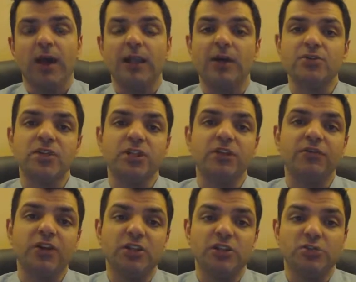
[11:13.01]
allows
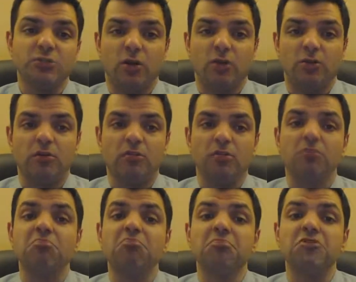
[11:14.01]
significantly
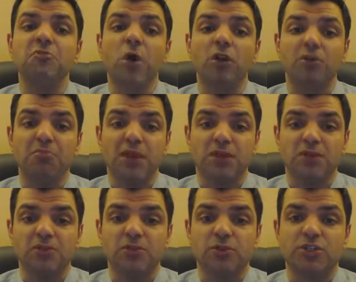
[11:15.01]
smaller
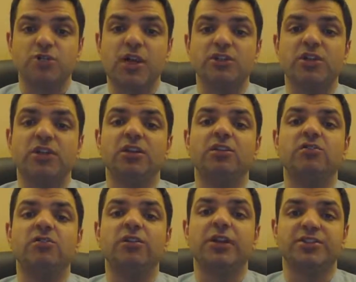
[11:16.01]
meals, which translate
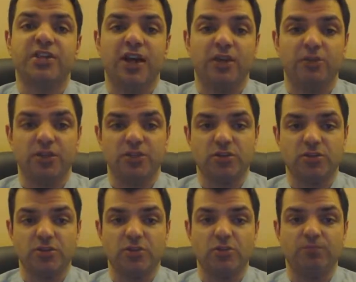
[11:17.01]
into less calories
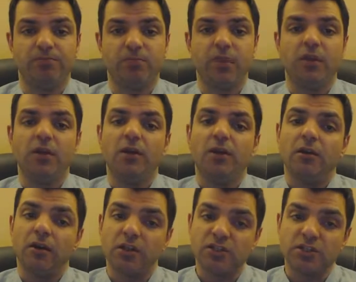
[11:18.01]
consumed.
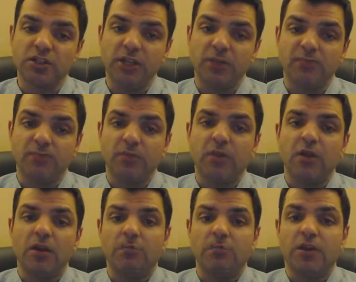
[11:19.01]
Additionally,
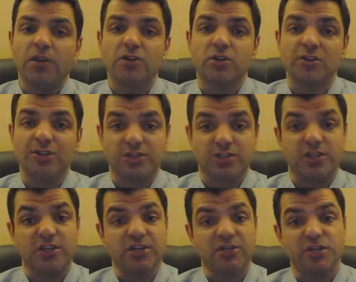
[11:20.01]
because there is less
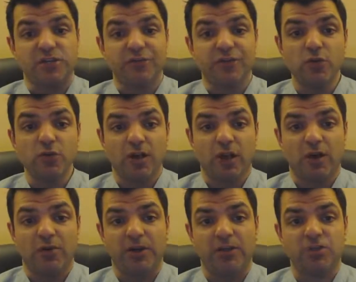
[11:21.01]
digestion of food
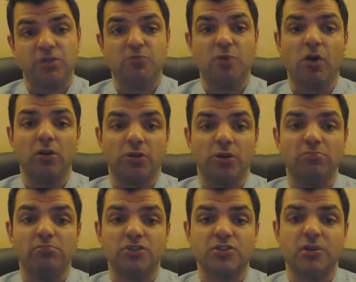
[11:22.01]
now by the
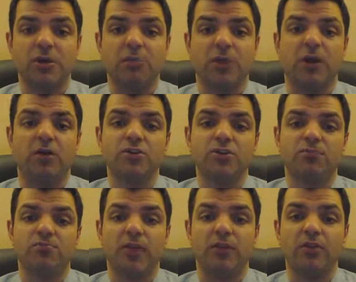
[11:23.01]
smaller stomach pouch,
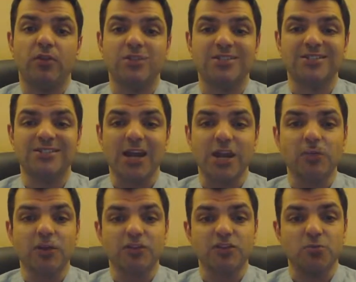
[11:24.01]
and there is a
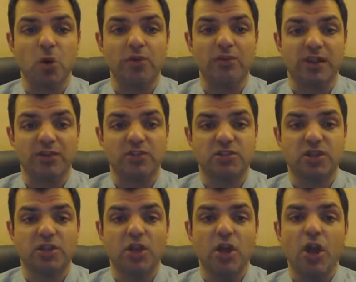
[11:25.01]
segment of small
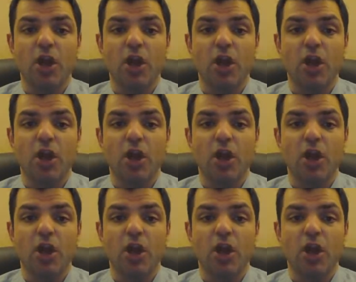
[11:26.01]
intestine